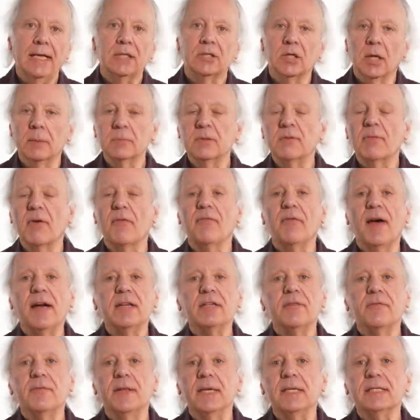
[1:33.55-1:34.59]
In terms of
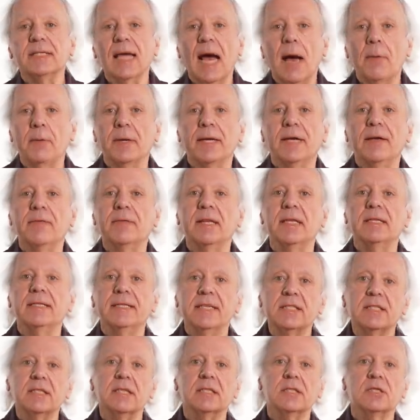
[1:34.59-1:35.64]
effectiveness, I would give the
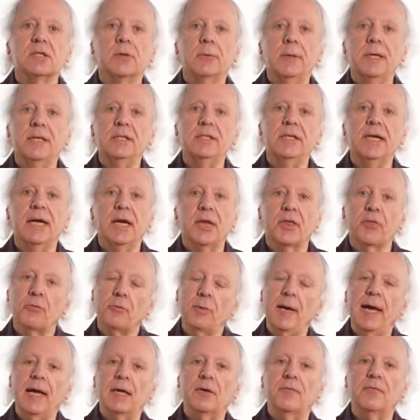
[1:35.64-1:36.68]
dish squeegee a
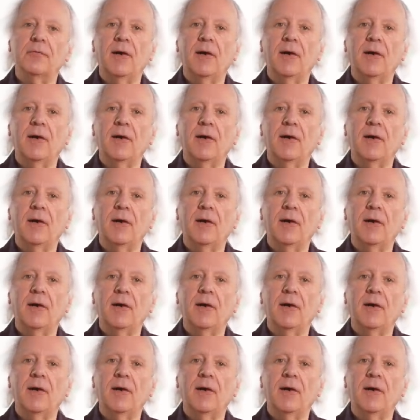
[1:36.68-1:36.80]
3 out of